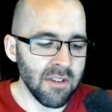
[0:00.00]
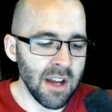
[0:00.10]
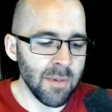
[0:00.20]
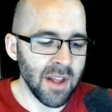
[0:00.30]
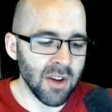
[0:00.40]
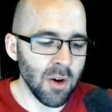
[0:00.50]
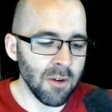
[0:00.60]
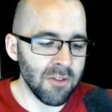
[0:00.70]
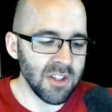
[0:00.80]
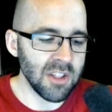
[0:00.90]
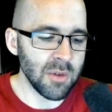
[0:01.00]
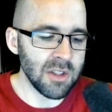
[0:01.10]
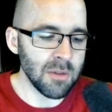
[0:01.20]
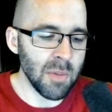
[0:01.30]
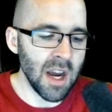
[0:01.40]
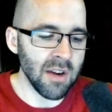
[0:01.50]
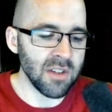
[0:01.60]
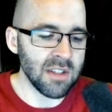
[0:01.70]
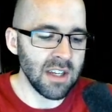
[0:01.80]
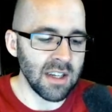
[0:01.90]
divided by the coefficient, which is pi
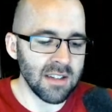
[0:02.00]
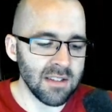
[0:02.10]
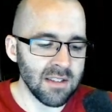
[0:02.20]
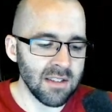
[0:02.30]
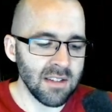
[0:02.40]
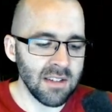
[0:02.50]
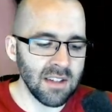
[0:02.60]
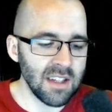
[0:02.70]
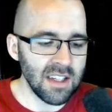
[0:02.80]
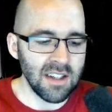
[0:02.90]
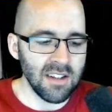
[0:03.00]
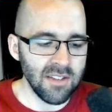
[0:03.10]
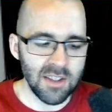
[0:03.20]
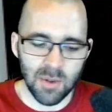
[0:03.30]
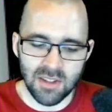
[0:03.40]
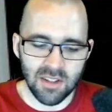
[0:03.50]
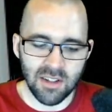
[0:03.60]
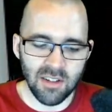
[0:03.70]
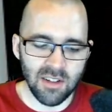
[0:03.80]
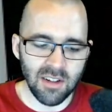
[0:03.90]
over 6. This one's a
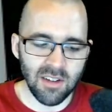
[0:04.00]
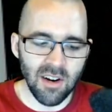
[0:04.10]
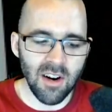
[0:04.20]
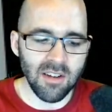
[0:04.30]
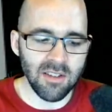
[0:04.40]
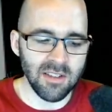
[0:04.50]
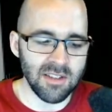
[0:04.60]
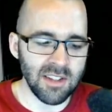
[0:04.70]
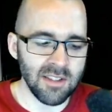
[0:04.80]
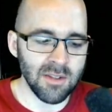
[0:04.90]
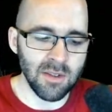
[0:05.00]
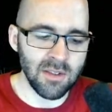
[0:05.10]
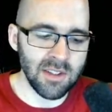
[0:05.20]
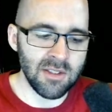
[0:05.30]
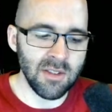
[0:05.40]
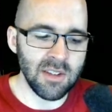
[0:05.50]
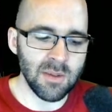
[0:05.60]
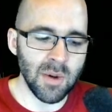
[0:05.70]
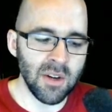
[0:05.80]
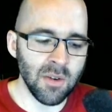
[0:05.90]
little harder to see, so let's do
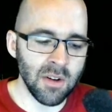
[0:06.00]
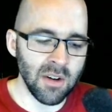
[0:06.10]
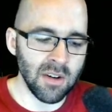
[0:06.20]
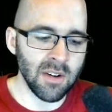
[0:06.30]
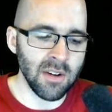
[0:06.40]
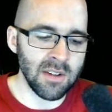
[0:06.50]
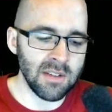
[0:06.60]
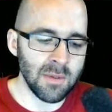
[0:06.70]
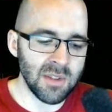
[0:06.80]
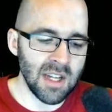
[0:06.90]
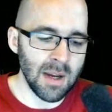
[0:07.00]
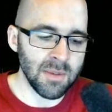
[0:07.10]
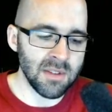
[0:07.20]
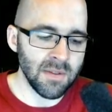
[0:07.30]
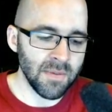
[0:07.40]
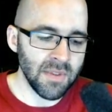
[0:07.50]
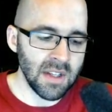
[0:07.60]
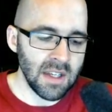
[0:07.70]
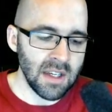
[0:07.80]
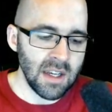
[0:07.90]
this one in order, or in some steps.
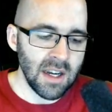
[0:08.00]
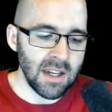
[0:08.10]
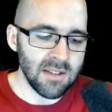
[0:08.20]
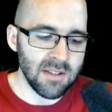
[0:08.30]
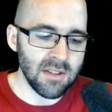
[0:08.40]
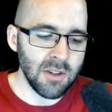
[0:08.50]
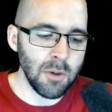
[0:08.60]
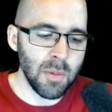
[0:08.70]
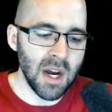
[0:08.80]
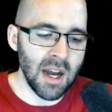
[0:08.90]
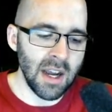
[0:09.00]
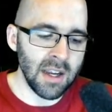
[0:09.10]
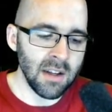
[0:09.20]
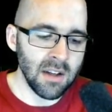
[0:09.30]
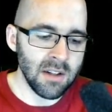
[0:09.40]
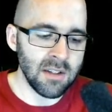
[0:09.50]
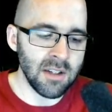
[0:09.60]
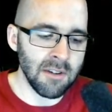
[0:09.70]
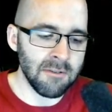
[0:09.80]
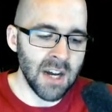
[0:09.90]
It's 2 pi
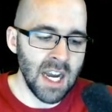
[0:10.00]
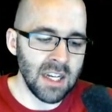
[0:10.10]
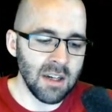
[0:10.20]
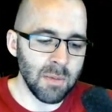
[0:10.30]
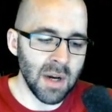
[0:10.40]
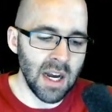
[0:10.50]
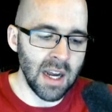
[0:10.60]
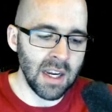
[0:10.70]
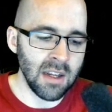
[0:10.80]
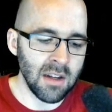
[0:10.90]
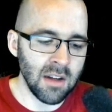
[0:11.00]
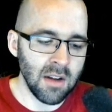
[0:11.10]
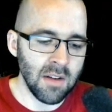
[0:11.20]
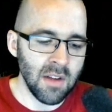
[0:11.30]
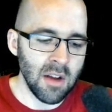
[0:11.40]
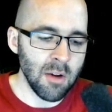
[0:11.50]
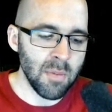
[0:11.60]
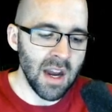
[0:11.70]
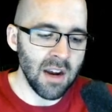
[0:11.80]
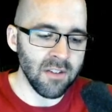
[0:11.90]
divided by
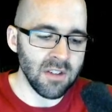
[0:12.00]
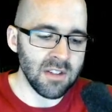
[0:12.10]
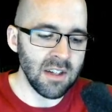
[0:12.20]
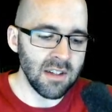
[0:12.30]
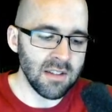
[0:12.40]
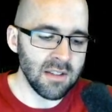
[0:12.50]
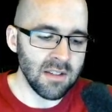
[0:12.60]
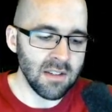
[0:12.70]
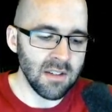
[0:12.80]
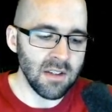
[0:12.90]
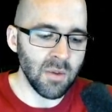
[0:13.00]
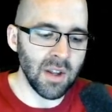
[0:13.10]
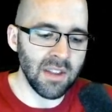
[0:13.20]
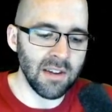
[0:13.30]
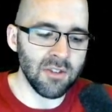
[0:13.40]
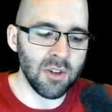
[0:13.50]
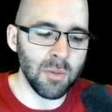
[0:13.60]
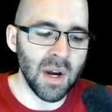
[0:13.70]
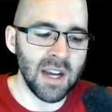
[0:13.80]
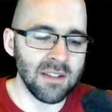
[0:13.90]
pi over 6. We can think of 2
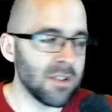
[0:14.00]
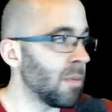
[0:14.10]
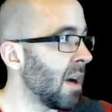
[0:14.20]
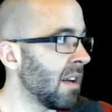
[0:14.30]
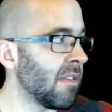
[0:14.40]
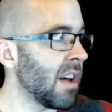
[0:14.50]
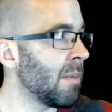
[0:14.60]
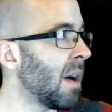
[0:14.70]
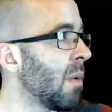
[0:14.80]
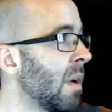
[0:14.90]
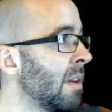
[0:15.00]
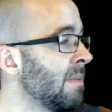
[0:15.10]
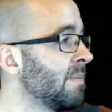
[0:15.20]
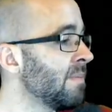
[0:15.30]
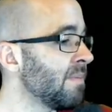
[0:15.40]
pi as 2 pi divided by 1.